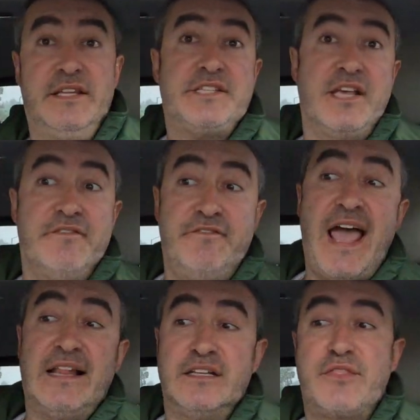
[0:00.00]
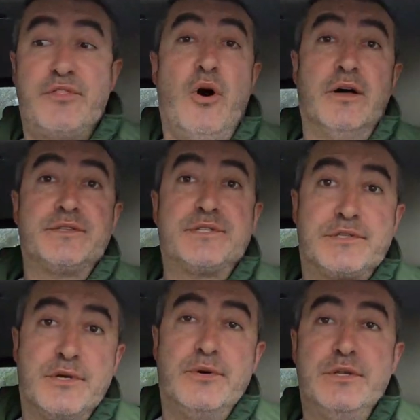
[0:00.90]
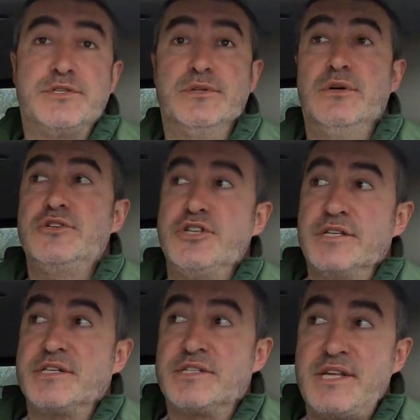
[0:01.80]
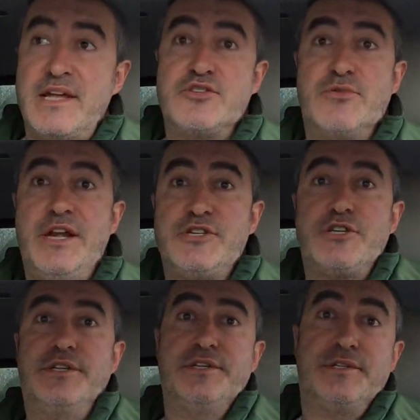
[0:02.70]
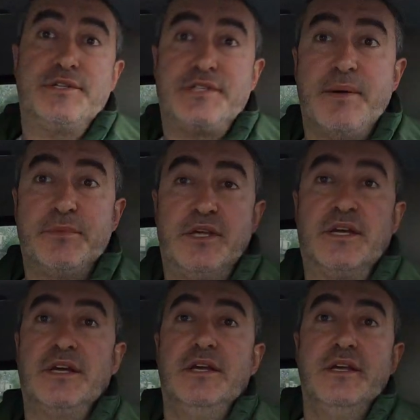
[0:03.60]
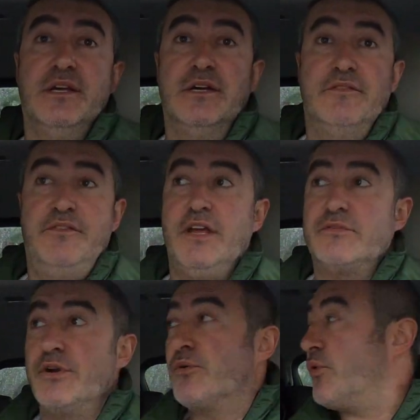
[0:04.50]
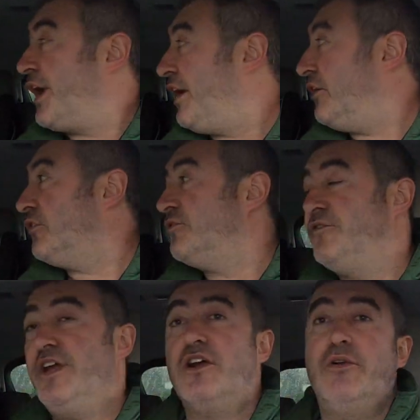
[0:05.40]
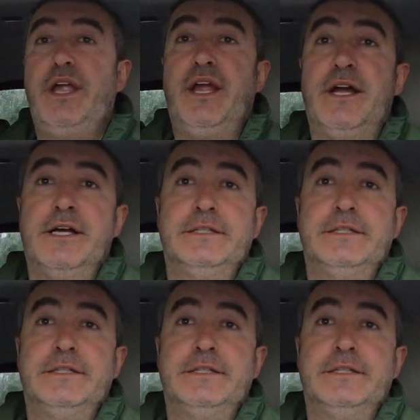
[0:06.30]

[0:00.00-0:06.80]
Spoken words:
these are valid thoughts, so it's not just exaggeration. This is something very real, very